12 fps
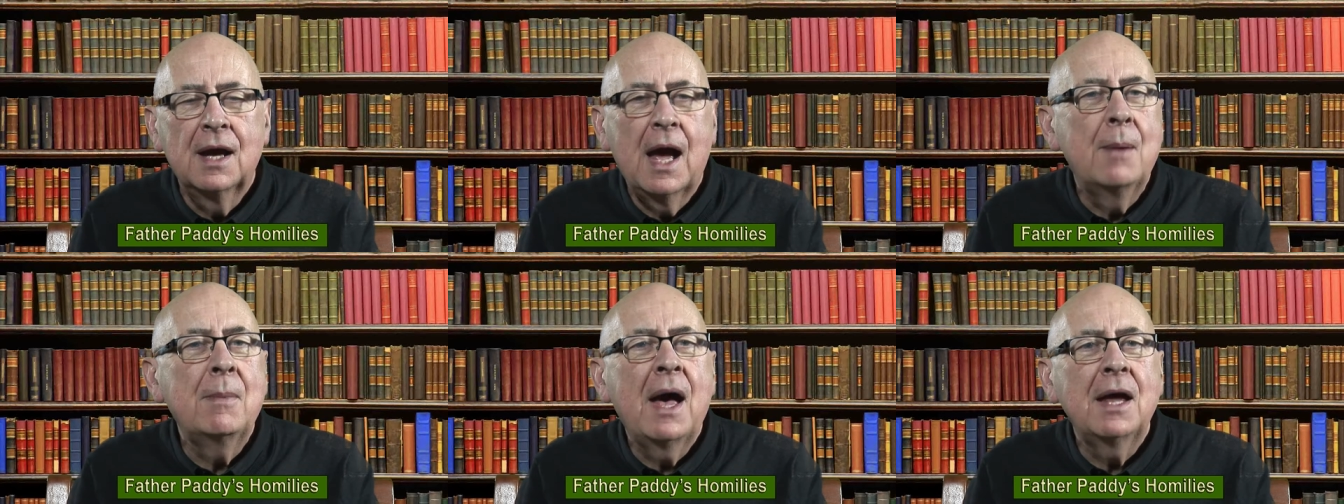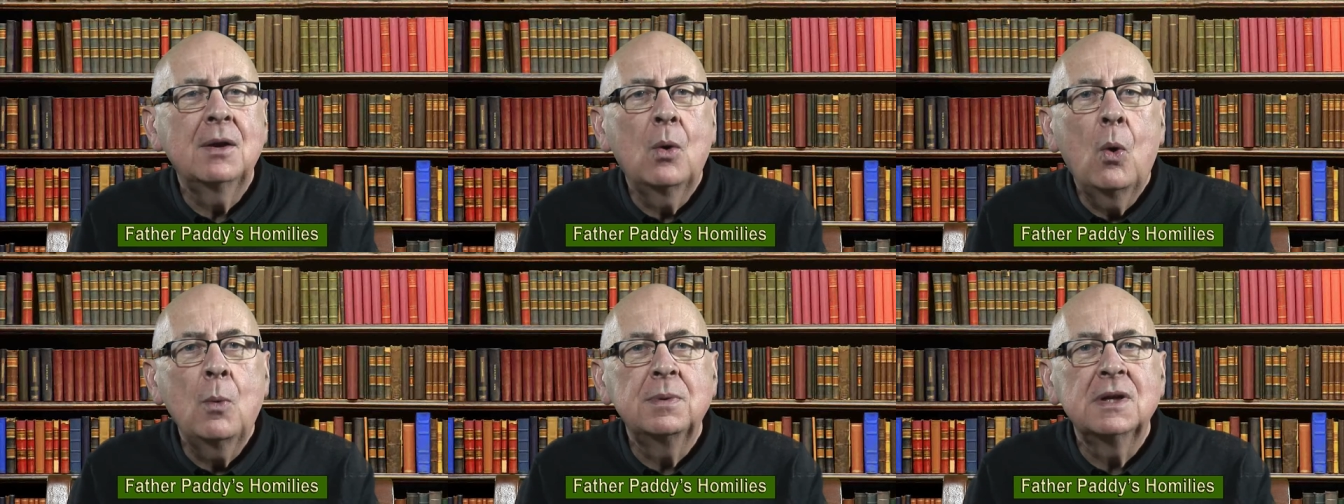A man
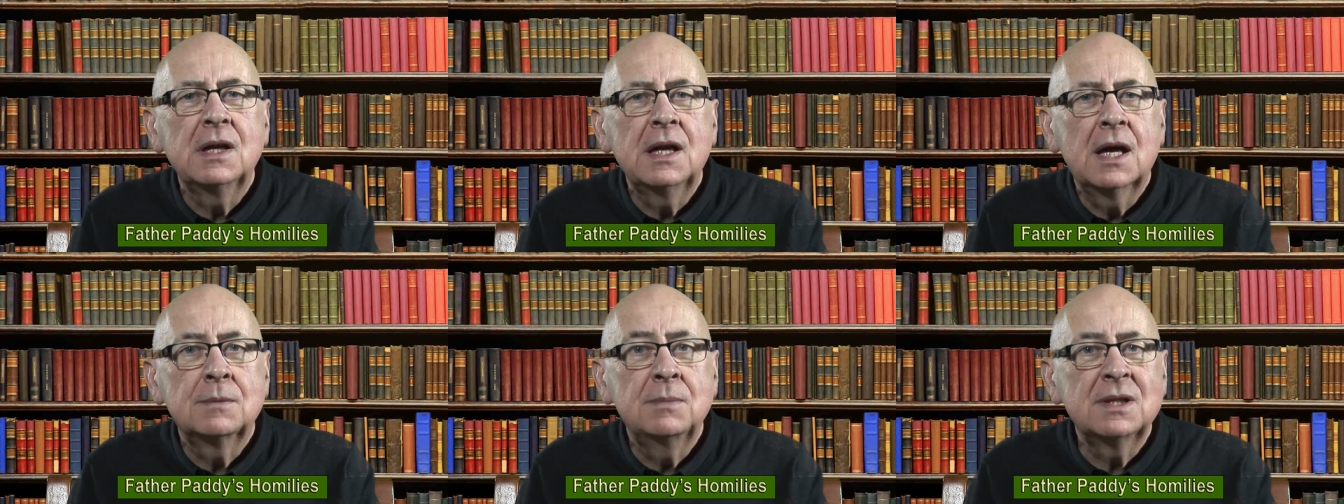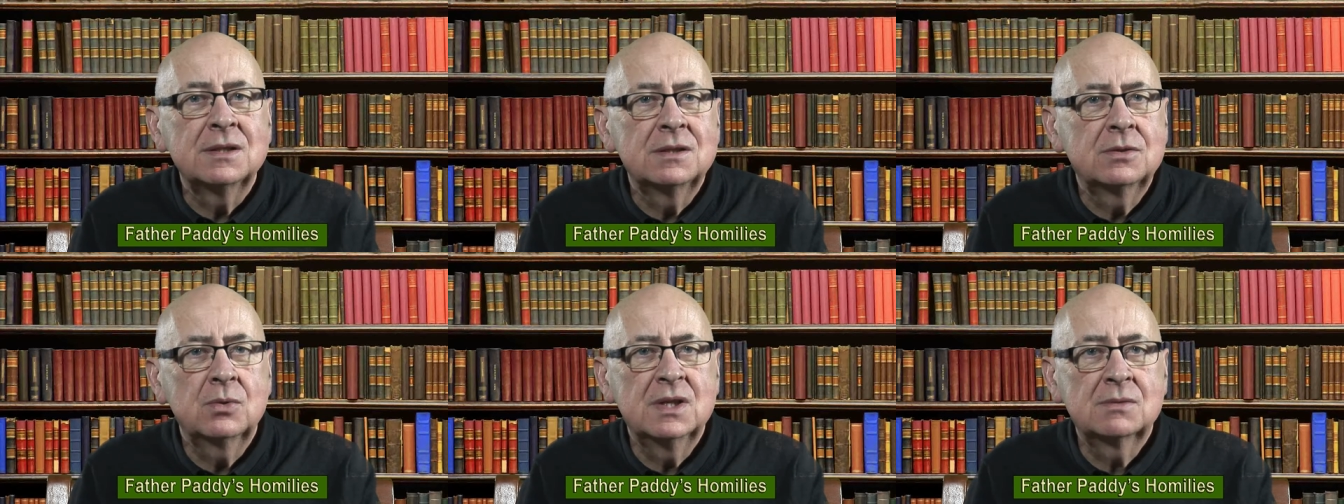openly admitted
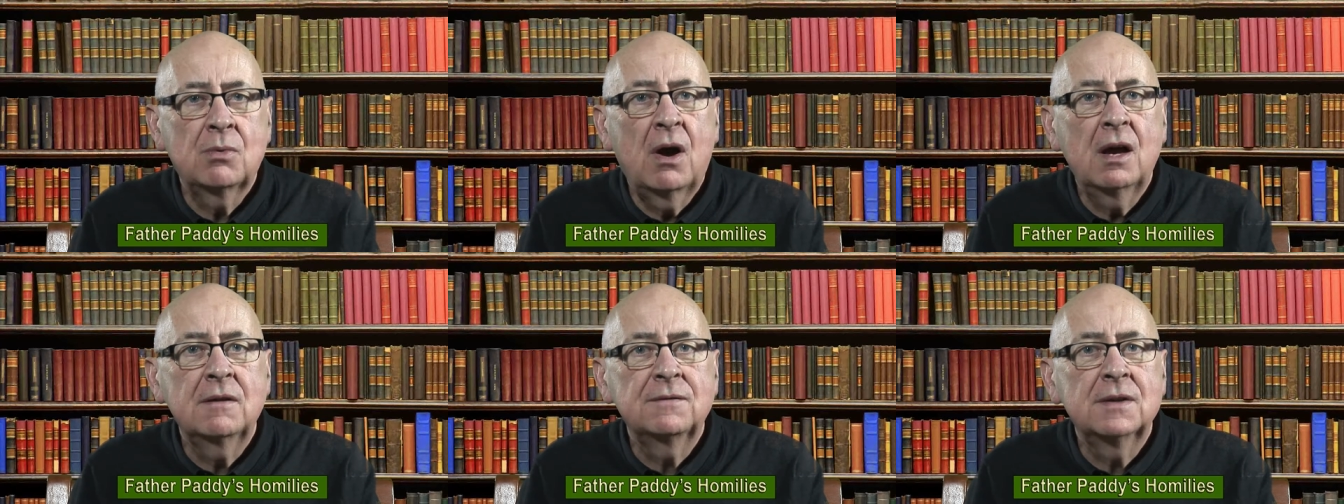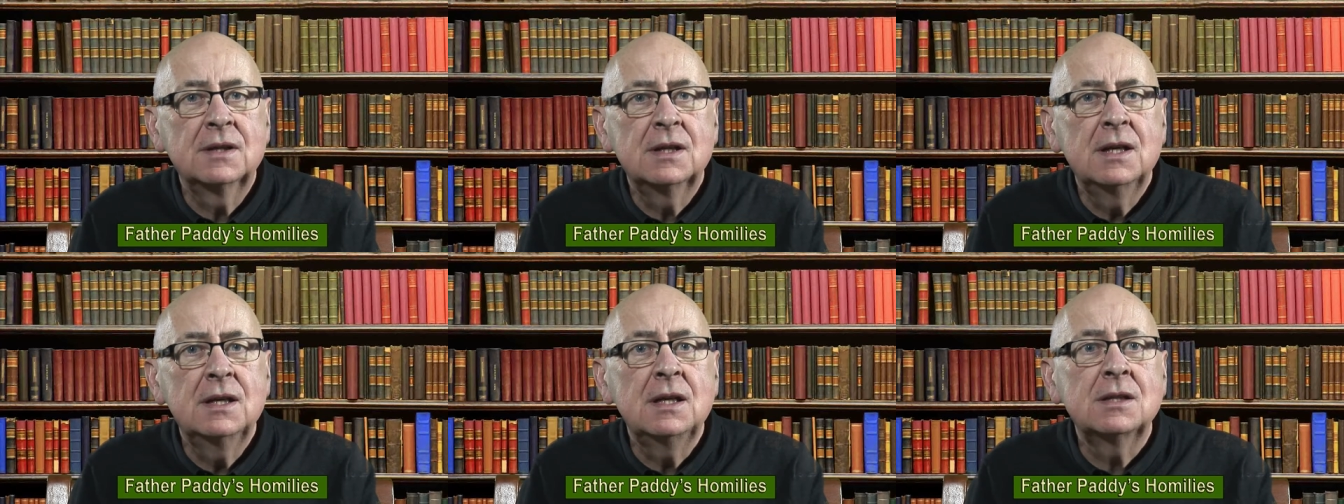to his wife that
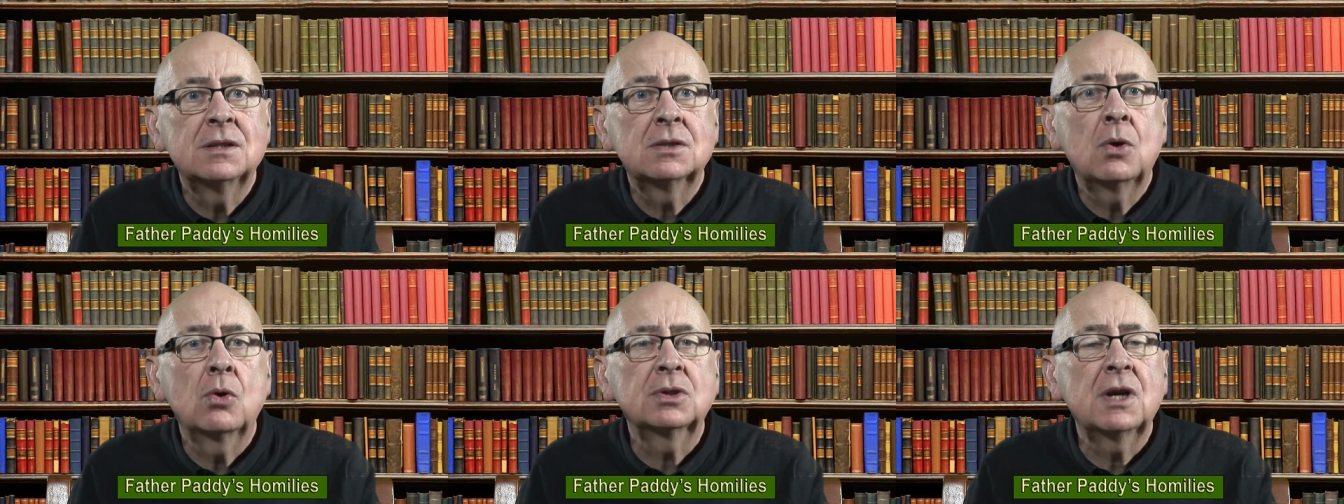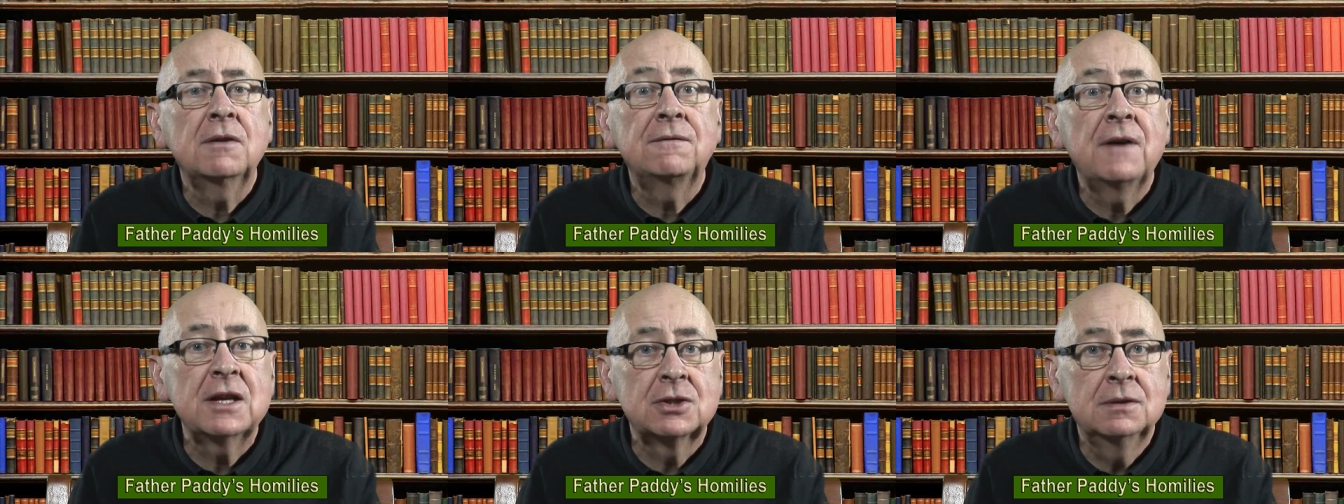he needed to go to
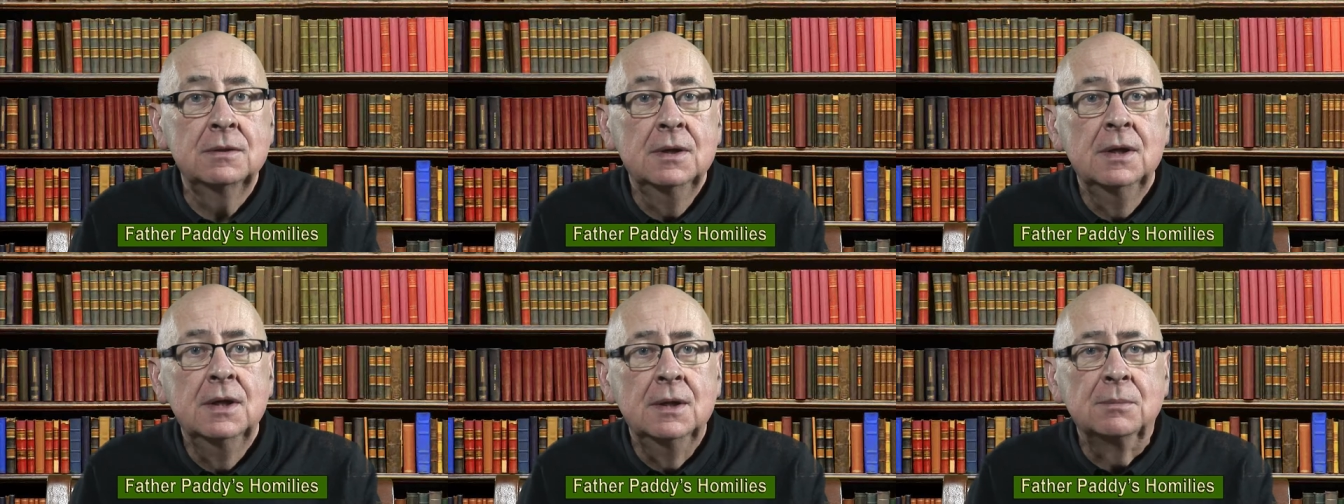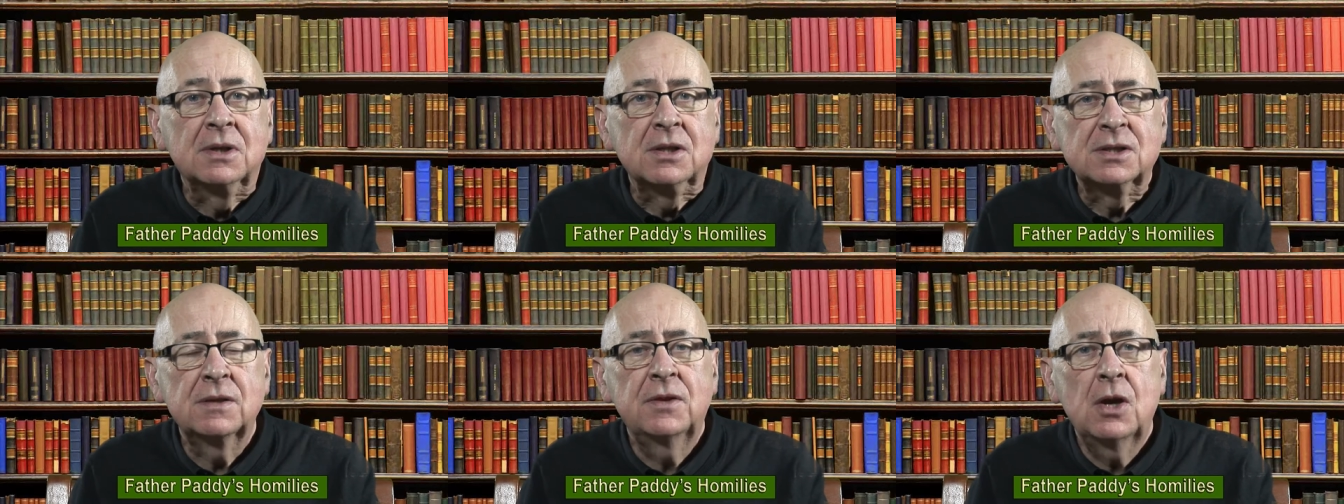confession
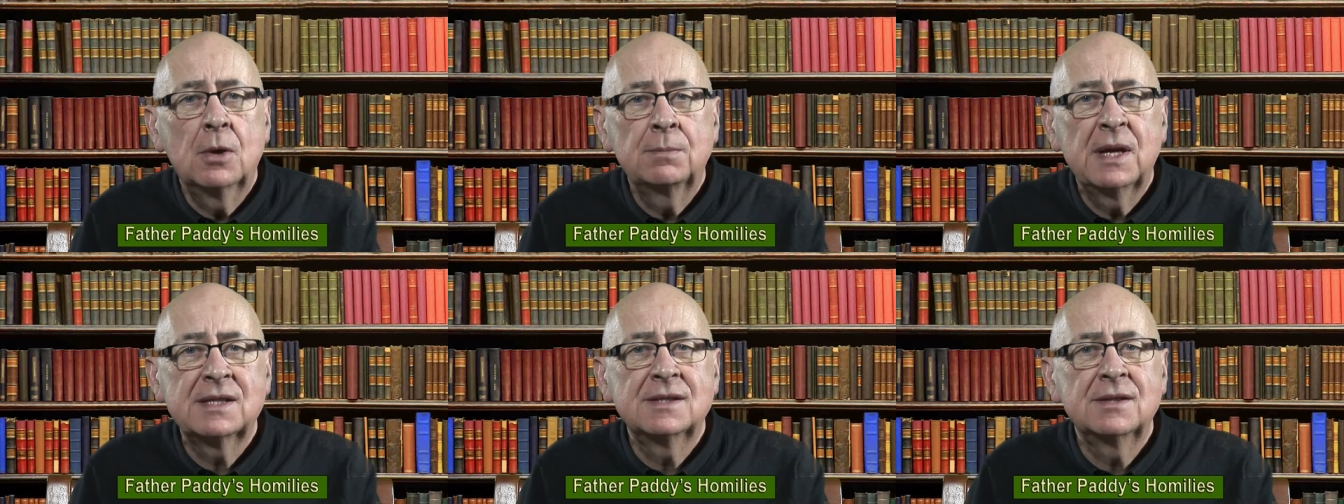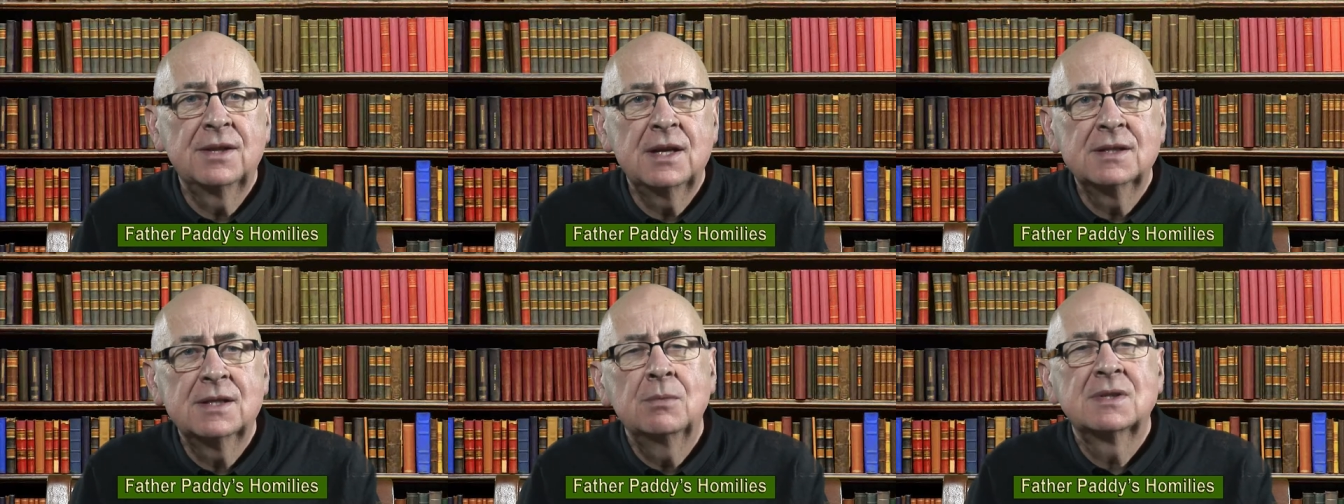because of the unpleasant
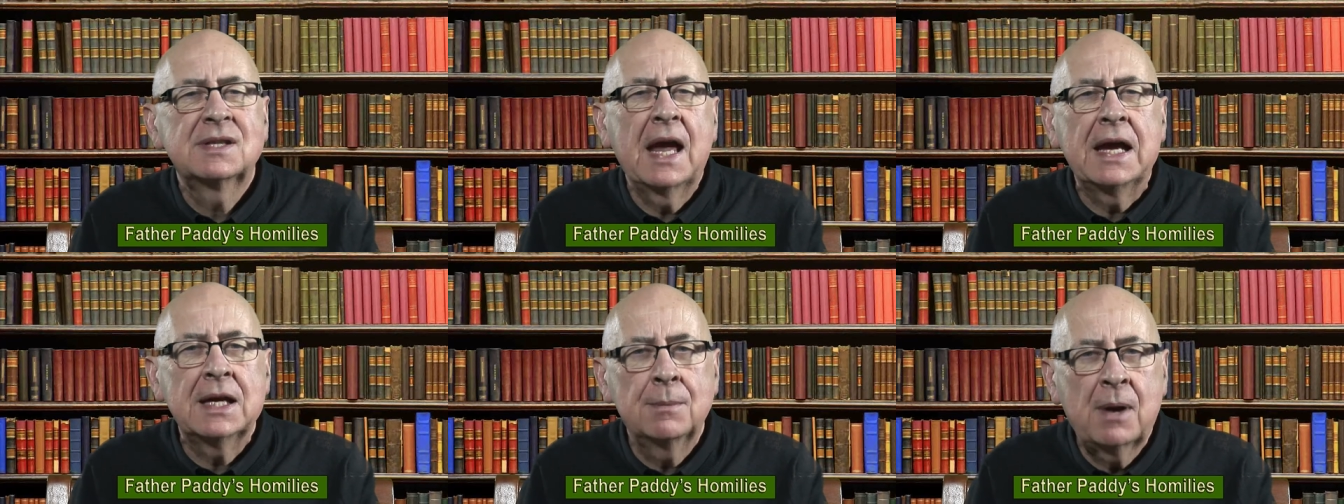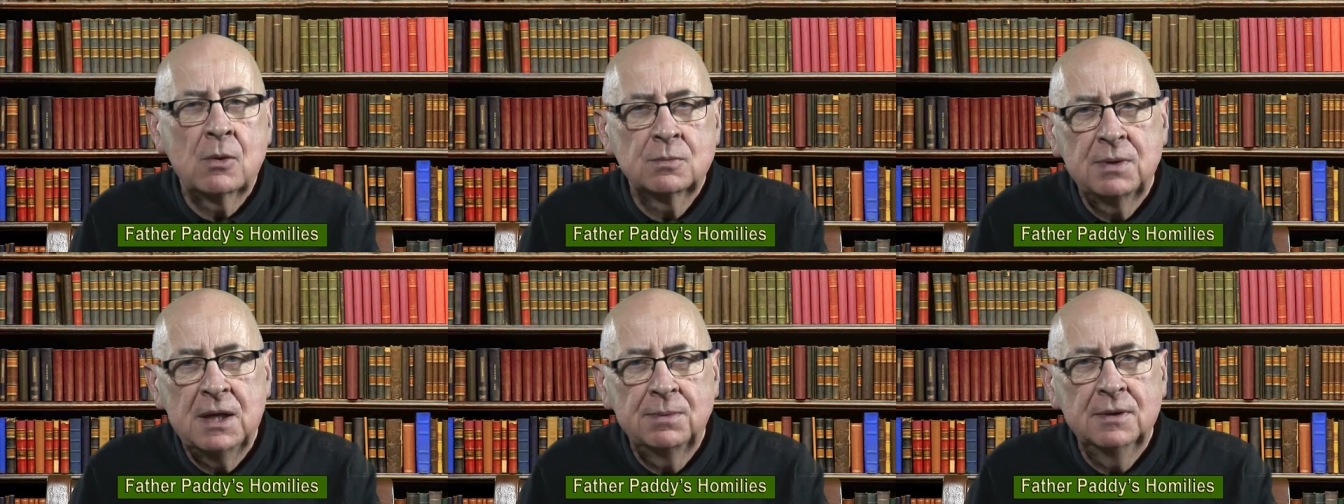things he was saying about
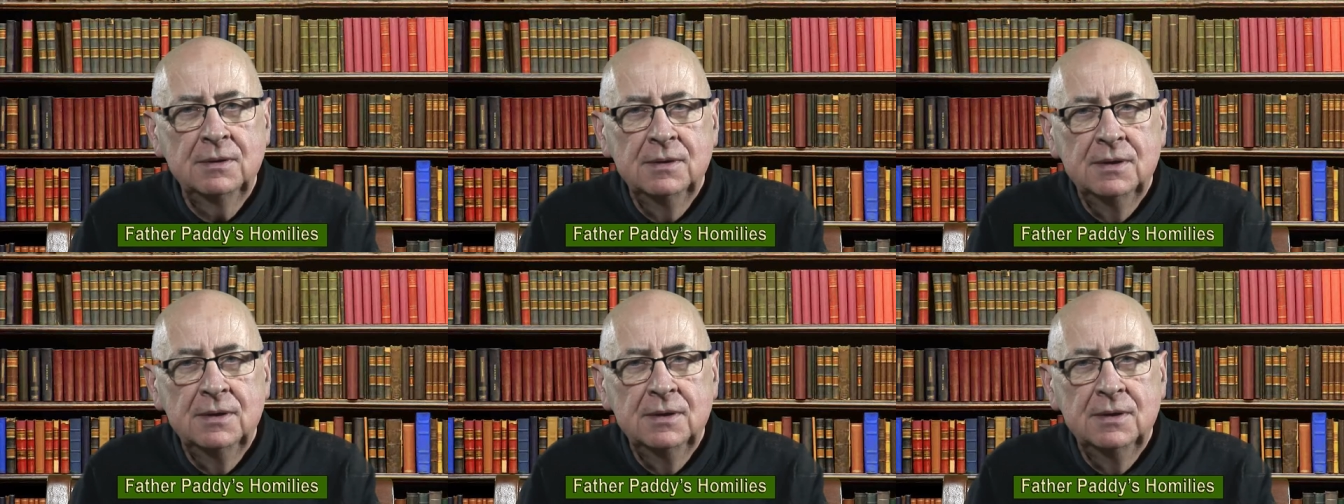people.